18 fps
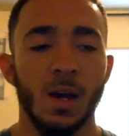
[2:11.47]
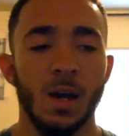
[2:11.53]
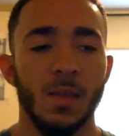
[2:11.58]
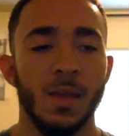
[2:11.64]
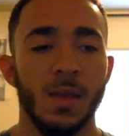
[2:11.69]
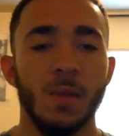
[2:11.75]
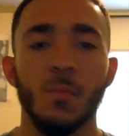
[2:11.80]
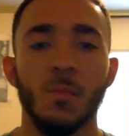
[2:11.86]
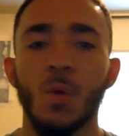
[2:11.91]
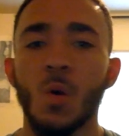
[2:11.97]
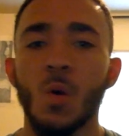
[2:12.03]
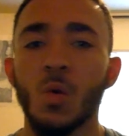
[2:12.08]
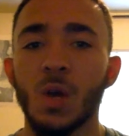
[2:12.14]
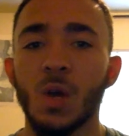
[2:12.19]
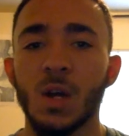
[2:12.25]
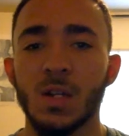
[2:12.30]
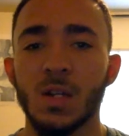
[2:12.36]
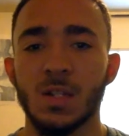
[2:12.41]
They mold
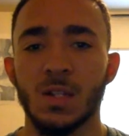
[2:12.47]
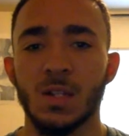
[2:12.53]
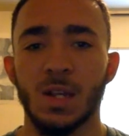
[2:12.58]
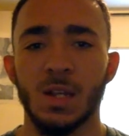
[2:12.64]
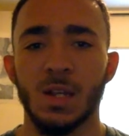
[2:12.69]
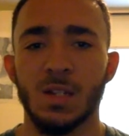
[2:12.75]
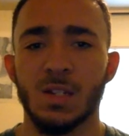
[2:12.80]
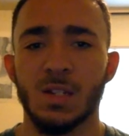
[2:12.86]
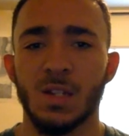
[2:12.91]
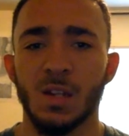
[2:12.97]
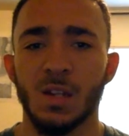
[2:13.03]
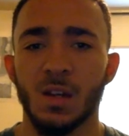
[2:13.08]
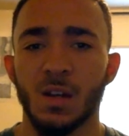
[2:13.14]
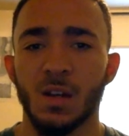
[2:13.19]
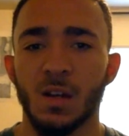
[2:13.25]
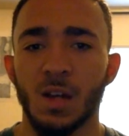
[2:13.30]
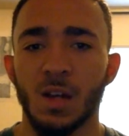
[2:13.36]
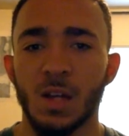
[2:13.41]
us
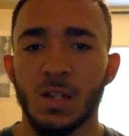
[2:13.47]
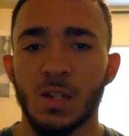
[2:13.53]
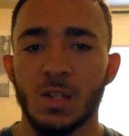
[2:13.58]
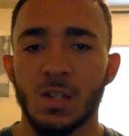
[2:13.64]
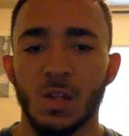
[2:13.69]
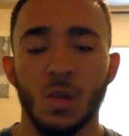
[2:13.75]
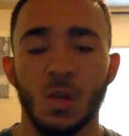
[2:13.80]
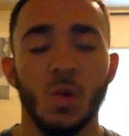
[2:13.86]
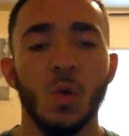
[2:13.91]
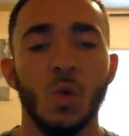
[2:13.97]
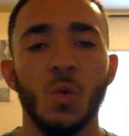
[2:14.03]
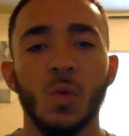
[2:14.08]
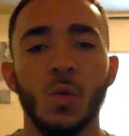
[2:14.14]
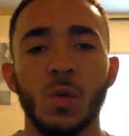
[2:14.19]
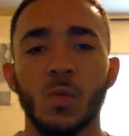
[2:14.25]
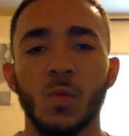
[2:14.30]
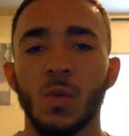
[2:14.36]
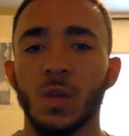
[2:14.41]
into who
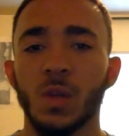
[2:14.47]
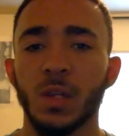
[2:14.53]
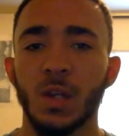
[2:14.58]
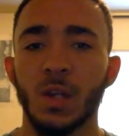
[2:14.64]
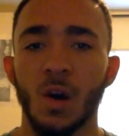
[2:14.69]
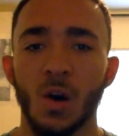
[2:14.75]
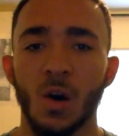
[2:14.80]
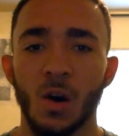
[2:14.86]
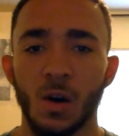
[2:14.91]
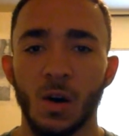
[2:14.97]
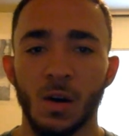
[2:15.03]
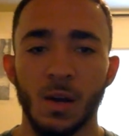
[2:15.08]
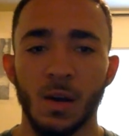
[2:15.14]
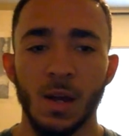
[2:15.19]
we really are,